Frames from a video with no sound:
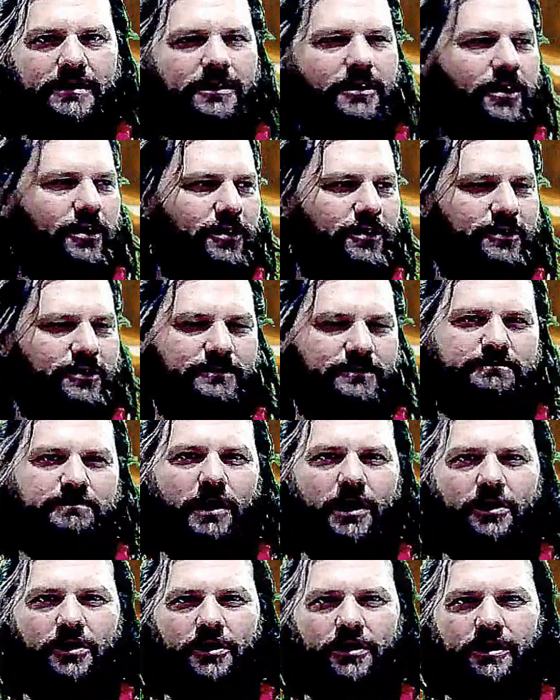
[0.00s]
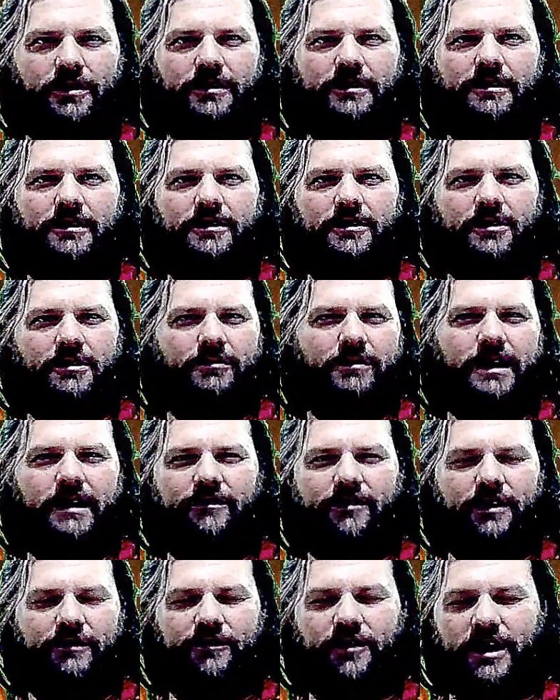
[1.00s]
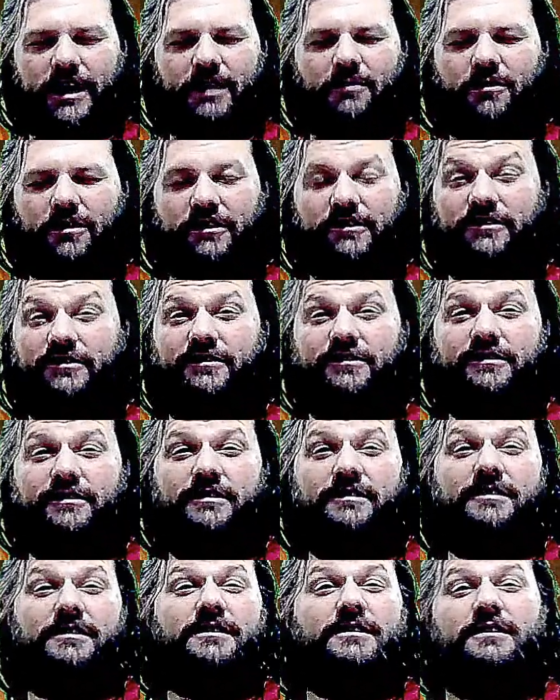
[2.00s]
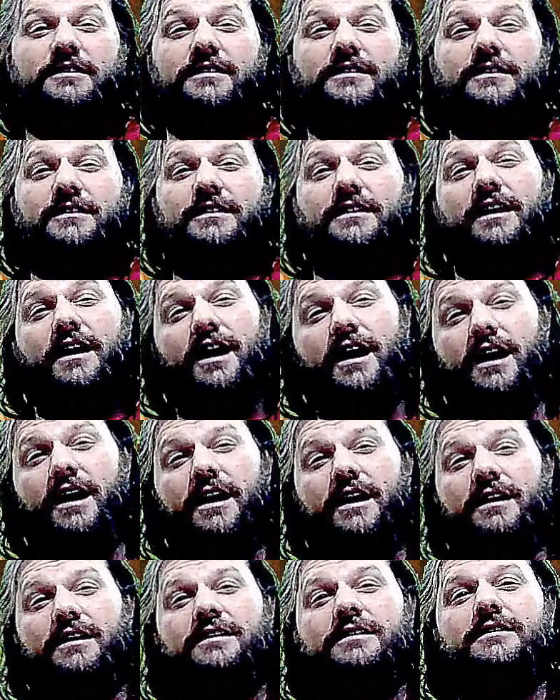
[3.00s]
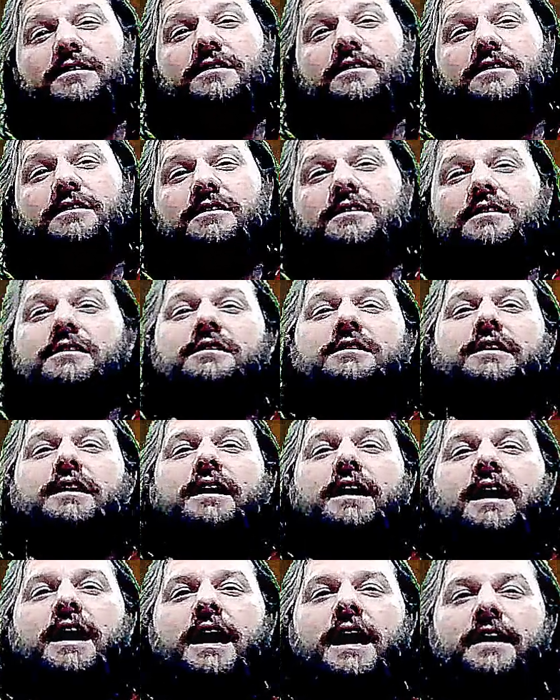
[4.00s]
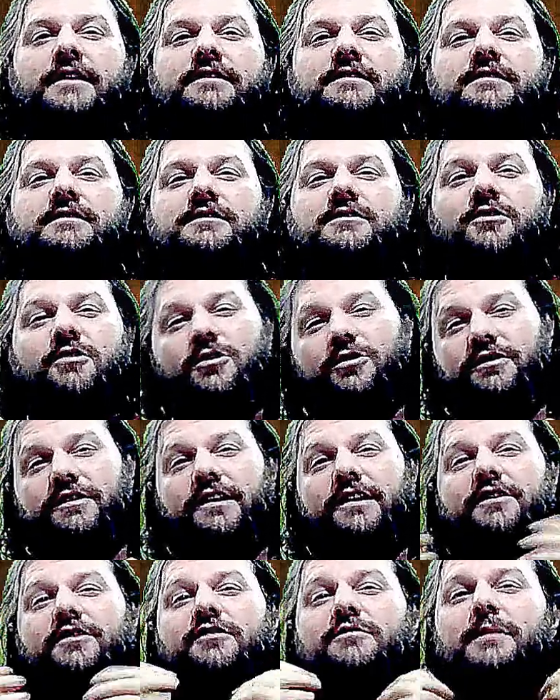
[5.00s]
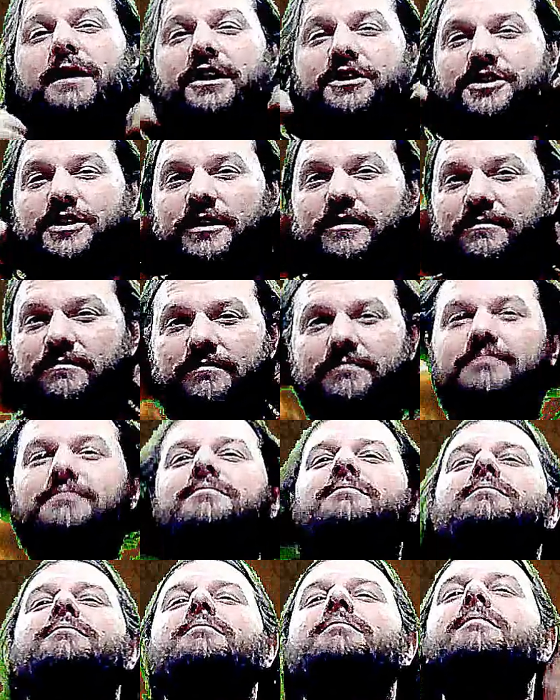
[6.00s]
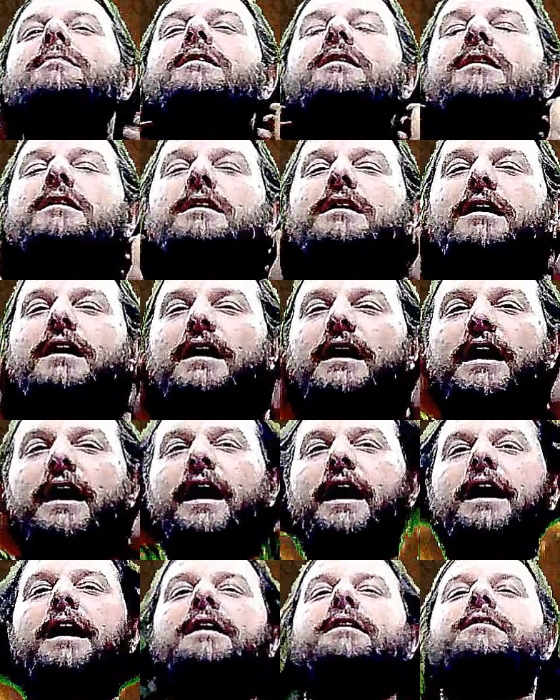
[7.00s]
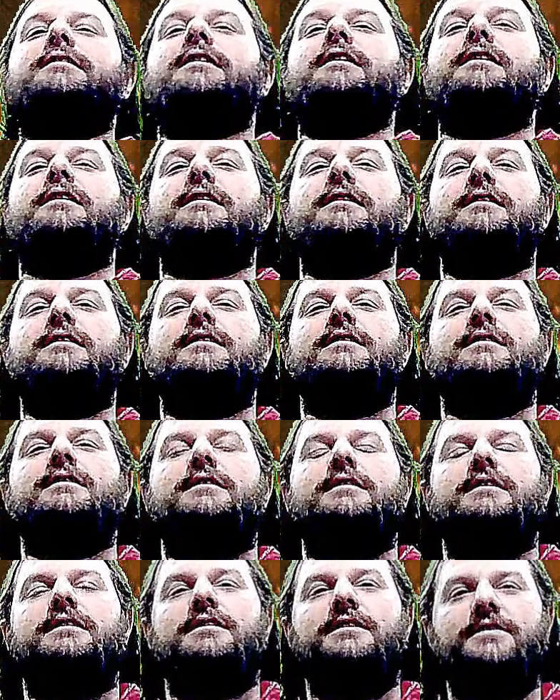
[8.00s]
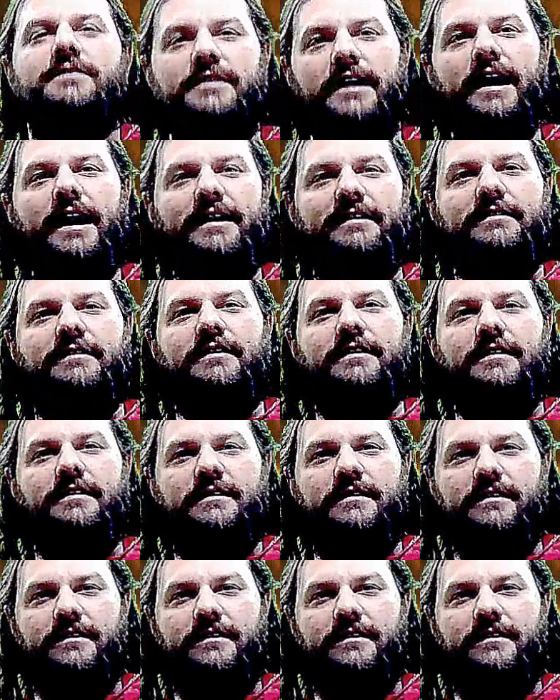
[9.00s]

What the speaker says: or butler, or whatever the fuck he was, at Colonel Sanders' mansion. And that